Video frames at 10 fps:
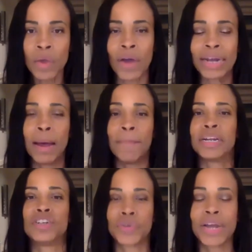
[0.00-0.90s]
right?
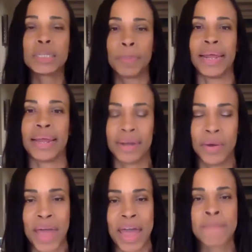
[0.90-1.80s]
A, a transplant,
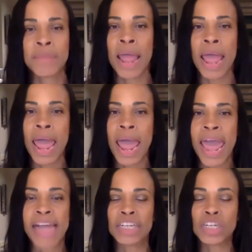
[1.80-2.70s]
okay?
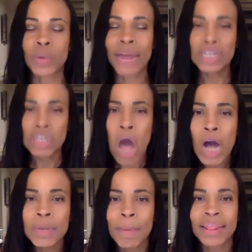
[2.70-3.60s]
And so when I
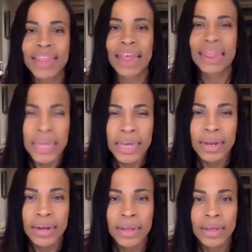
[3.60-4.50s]
talked about that
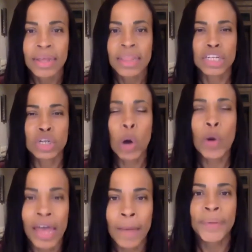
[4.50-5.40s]
then, this
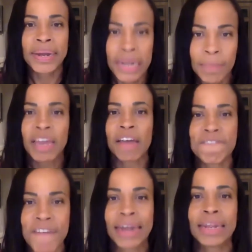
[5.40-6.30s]
whole epidemic of
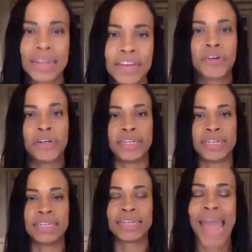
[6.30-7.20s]
fatty liver
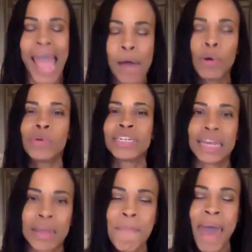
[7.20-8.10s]
disease and how it was
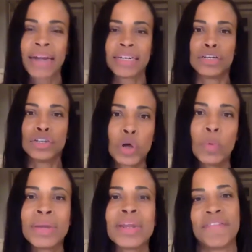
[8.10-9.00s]
impacting so
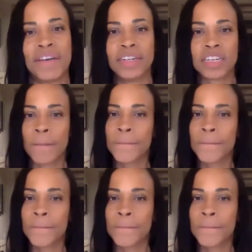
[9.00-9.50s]
many of us,